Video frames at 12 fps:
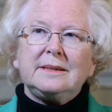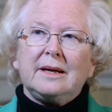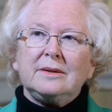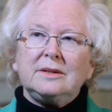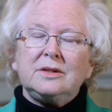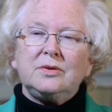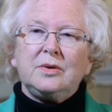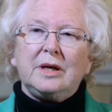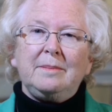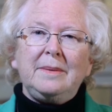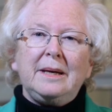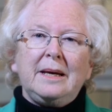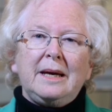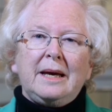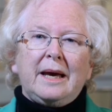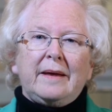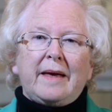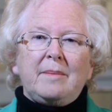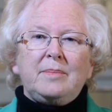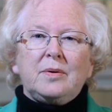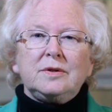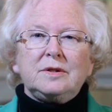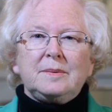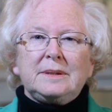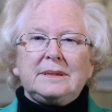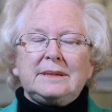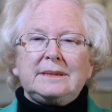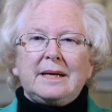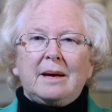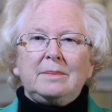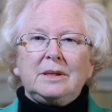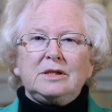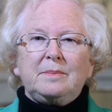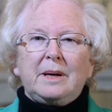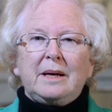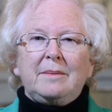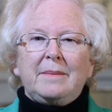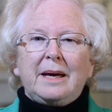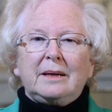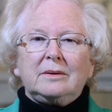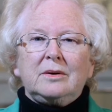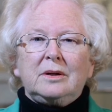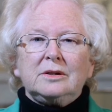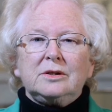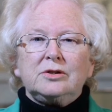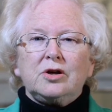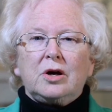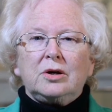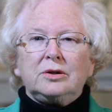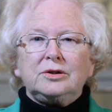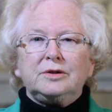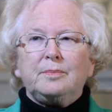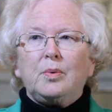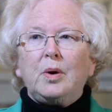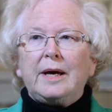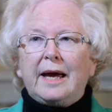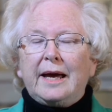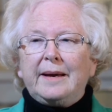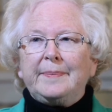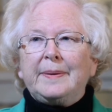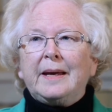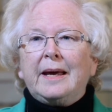downstream, and that post was established by a man called Charles Boyer.